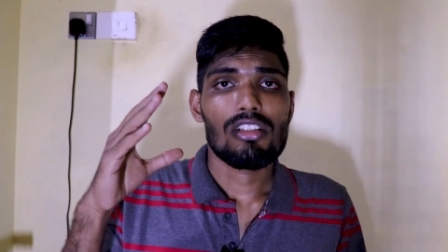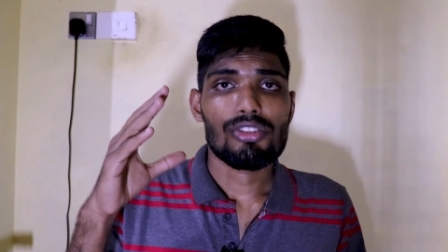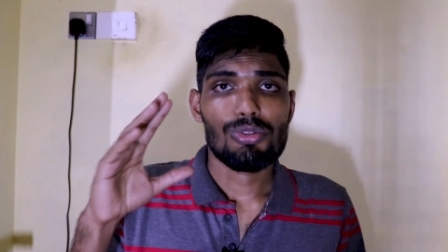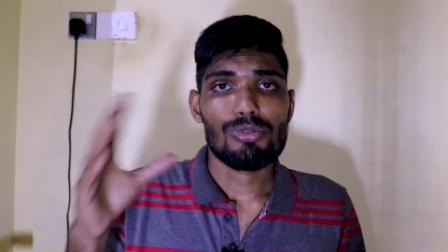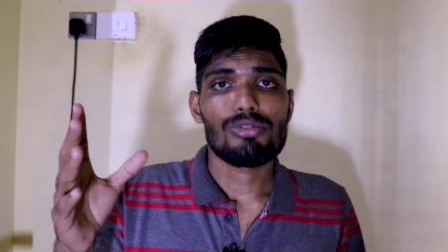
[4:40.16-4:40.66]

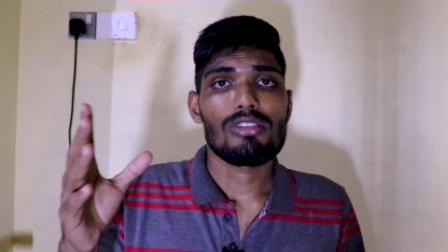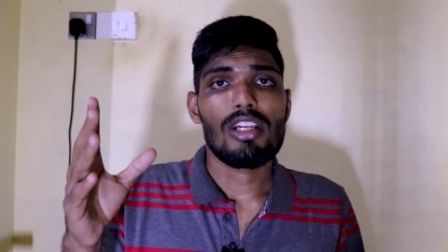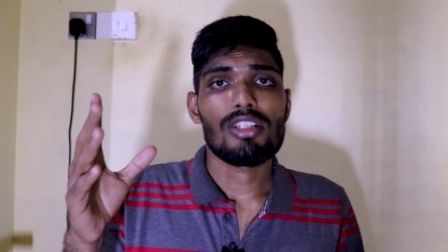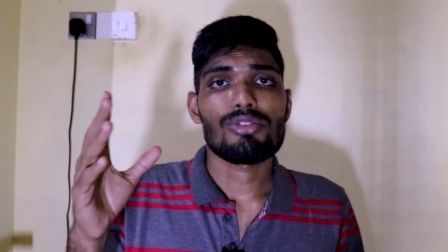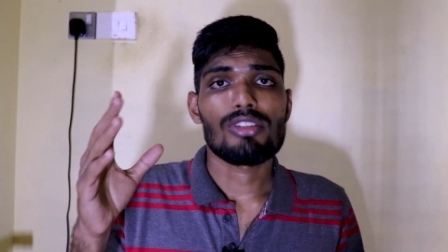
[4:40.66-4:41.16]
so
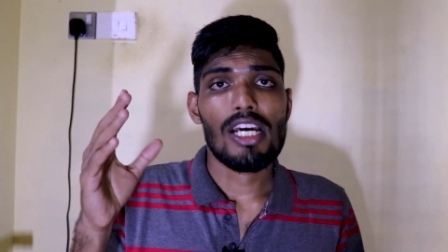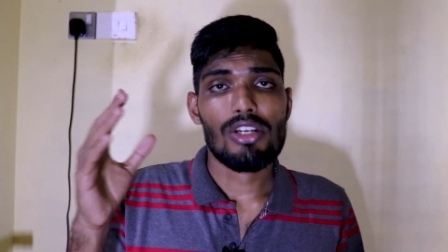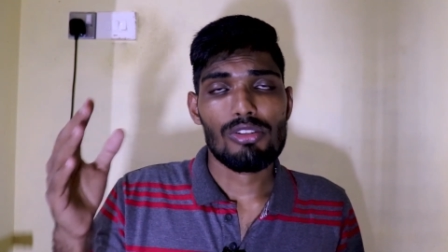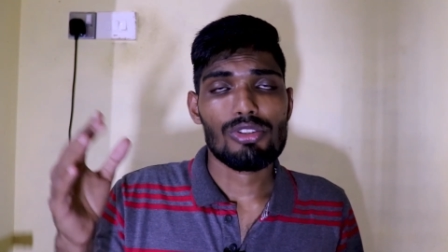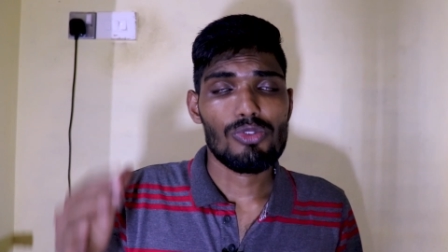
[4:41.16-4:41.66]
links to
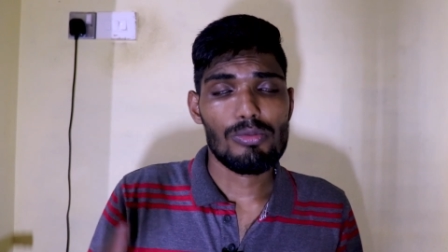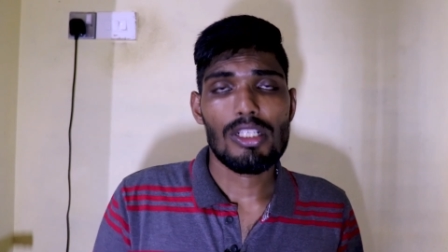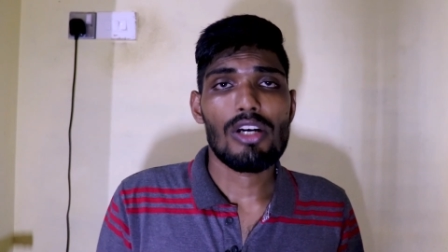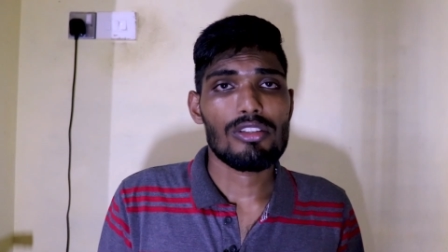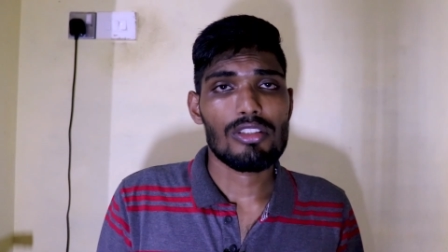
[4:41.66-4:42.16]
that also will
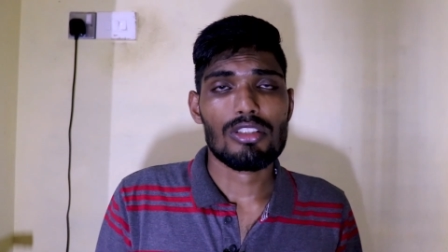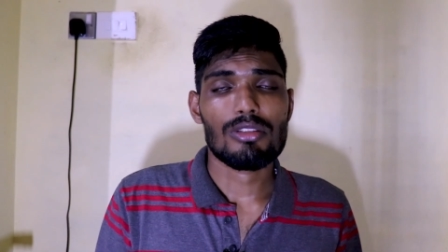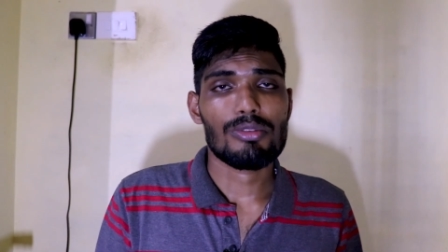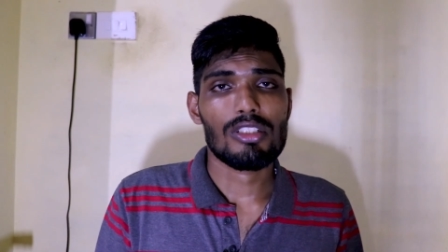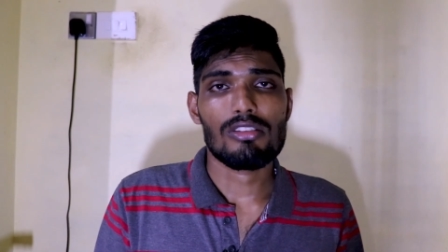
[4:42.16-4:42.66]
be down in the
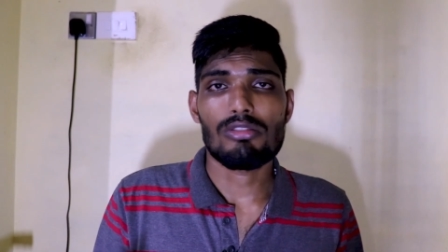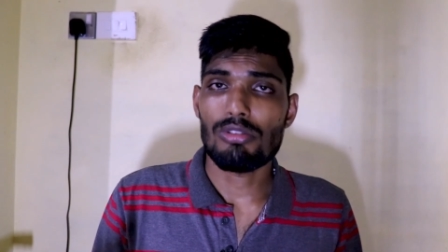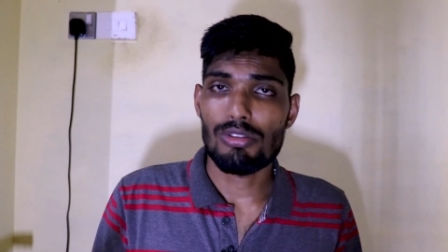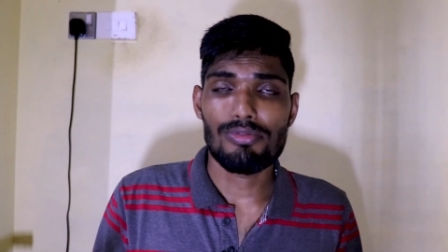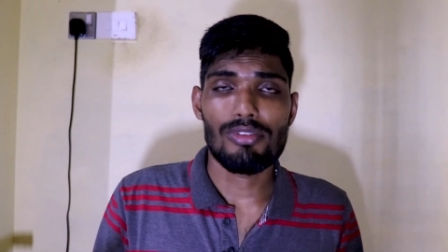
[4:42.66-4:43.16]
description
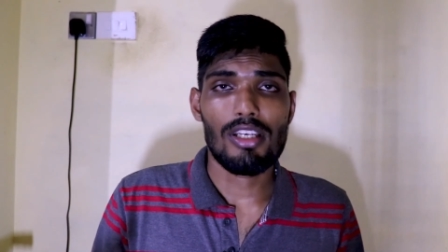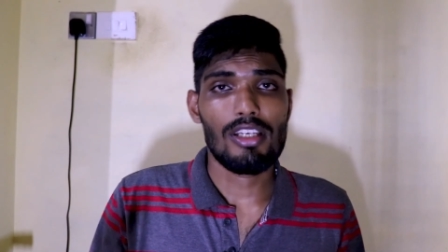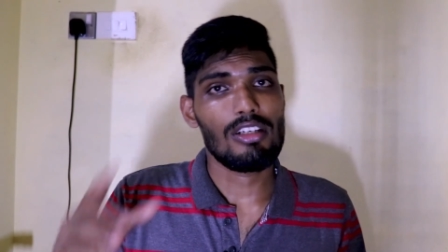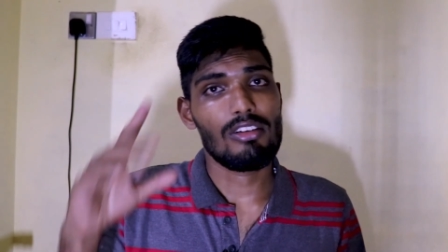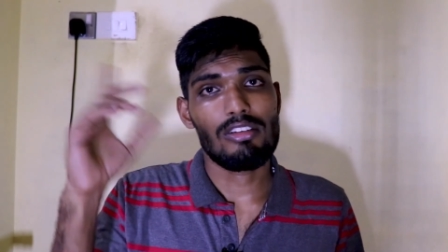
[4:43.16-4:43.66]

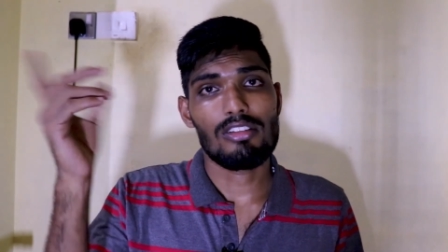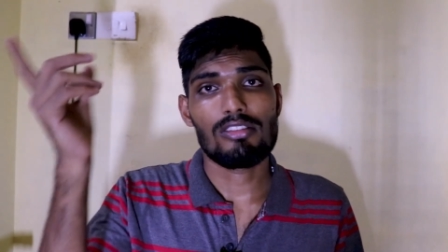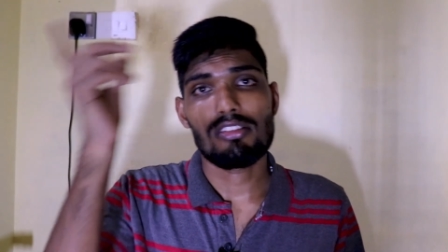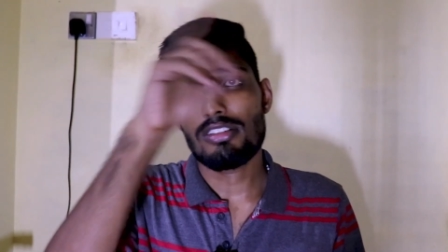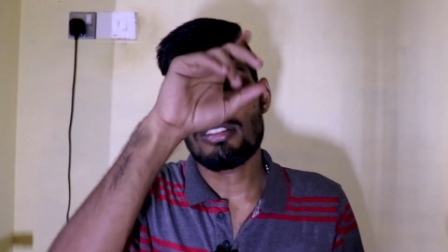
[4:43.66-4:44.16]
hopefully
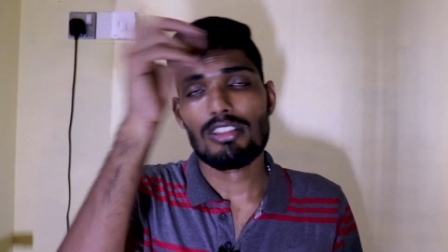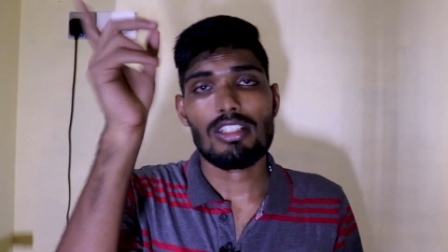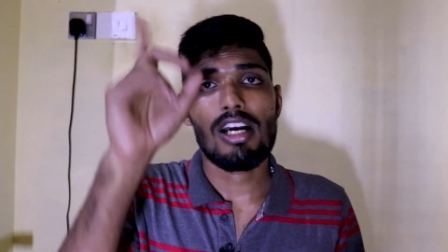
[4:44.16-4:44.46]
and uh,